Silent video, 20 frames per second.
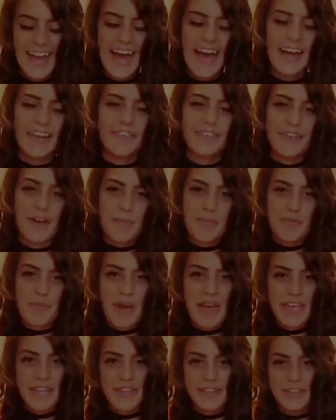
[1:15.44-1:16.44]
I stopped
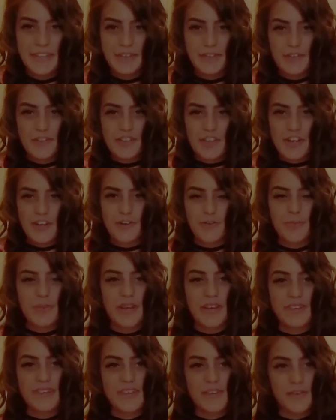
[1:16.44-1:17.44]
buying the little jars
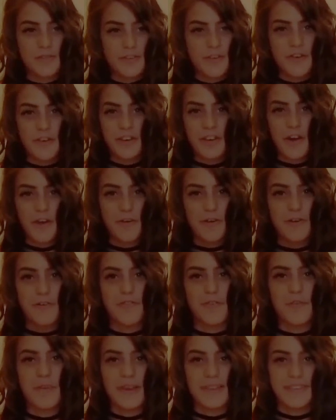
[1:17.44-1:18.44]
because I use coconut oil
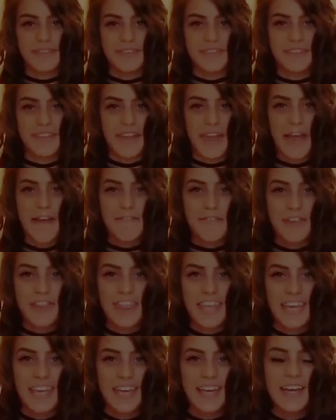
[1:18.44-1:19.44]
for basically
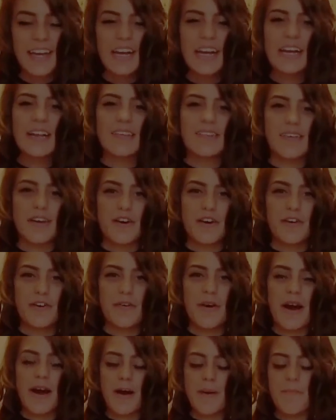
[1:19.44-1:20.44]
everything.
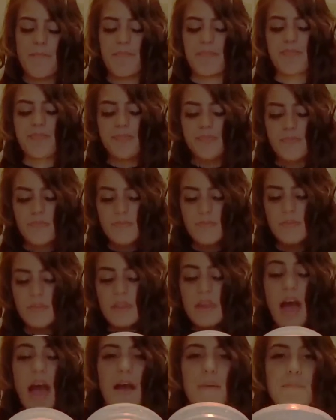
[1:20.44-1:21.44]
So
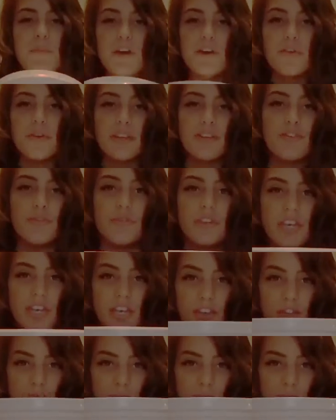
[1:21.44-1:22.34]
I'm going to link you